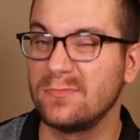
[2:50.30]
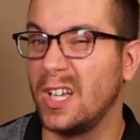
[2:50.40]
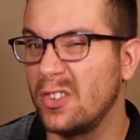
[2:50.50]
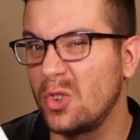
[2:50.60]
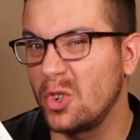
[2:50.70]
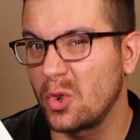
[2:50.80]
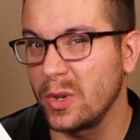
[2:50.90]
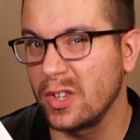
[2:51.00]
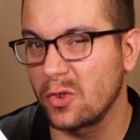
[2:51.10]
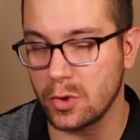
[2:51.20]
it's good to
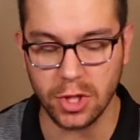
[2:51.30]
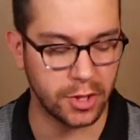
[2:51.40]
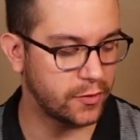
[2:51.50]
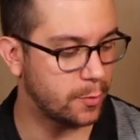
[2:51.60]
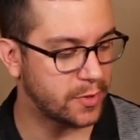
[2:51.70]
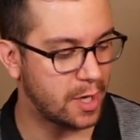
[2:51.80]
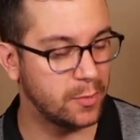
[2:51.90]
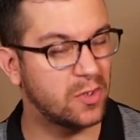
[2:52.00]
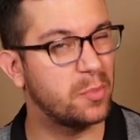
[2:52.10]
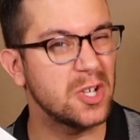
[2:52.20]
read instructions
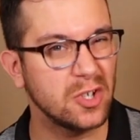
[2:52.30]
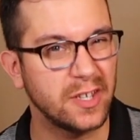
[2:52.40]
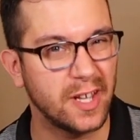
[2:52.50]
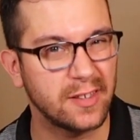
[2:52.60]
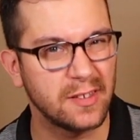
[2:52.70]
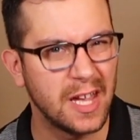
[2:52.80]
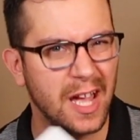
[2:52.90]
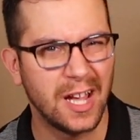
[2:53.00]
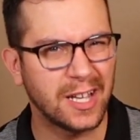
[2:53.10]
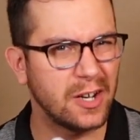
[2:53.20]
sometimes, especially that
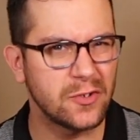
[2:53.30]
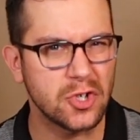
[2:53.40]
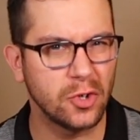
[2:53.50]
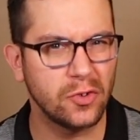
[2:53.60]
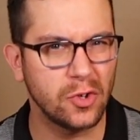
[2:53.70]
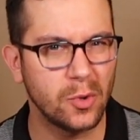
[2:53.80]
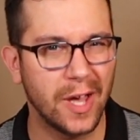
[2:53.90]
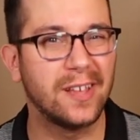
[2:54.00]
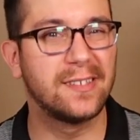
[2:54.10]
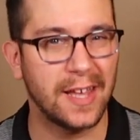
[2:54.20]
kind of shows you
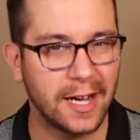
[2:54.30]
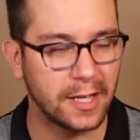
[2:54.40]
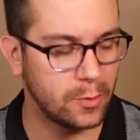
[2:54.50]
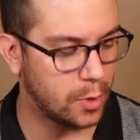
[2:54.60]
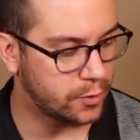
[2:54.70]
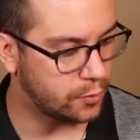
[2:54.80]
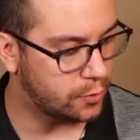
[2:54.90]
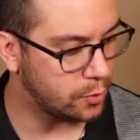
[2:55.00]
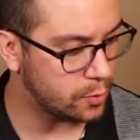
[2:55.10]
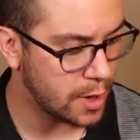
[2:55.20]
exactly what to
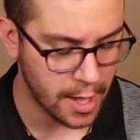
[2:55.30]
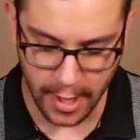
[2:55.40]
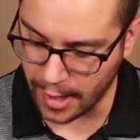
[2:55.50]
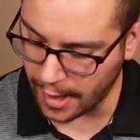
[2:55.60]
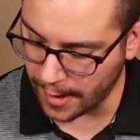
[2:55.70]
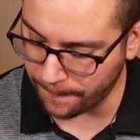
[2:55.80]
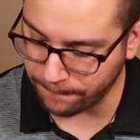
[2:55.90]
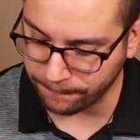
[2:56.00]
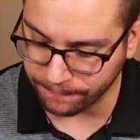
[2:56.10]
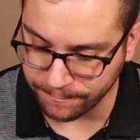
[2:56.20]
do.
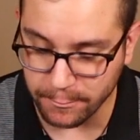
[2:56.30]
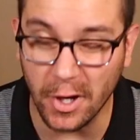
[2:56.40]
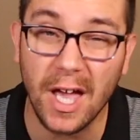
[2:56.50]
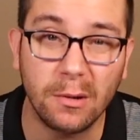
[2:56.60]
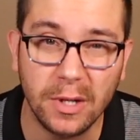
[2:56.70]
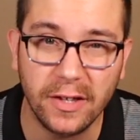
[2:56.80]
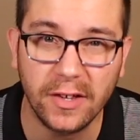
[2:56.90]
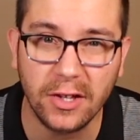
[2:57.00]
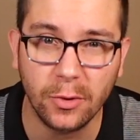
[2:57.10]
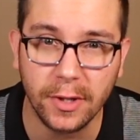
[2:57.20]
But yeah, let's
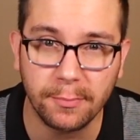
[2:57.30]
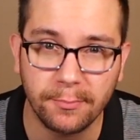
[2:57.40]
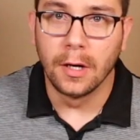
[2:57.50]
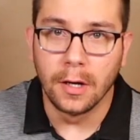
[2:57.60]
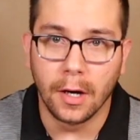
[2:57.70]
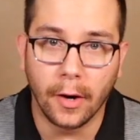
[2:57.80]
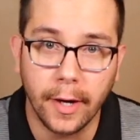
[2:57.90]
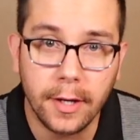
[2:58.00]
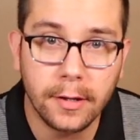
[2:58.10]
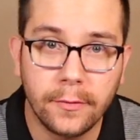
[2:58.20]
get to it. All
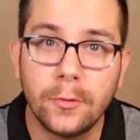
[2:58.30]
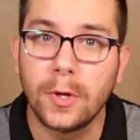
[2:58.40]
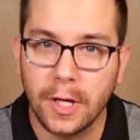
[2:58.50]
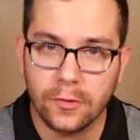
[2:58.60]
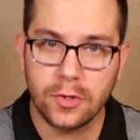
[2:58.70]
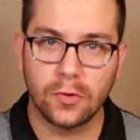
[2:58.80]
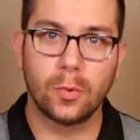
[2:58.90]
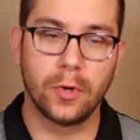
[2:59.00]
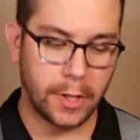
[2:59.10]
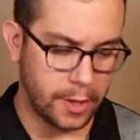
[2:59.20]
right, if you guys just
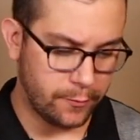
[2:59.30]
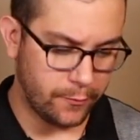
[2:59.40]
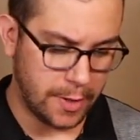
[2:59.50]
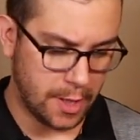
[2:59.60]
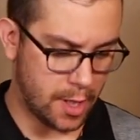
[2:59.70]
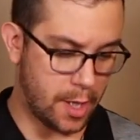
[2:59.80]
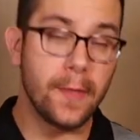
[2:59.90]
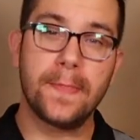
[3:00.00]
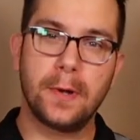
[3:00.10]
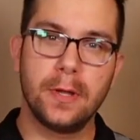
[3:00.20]
want to give me
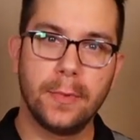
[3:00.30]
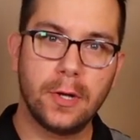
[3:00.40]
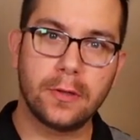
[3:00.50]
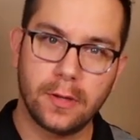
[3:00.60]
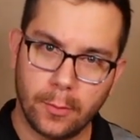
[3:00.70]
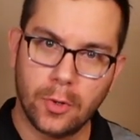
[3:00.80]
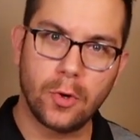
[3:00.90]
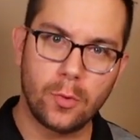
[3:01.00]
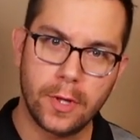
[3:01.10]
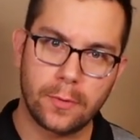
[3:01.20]
30 minutes, I'm
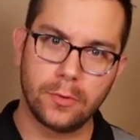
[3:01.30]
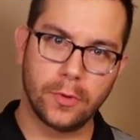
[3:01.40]
going to read through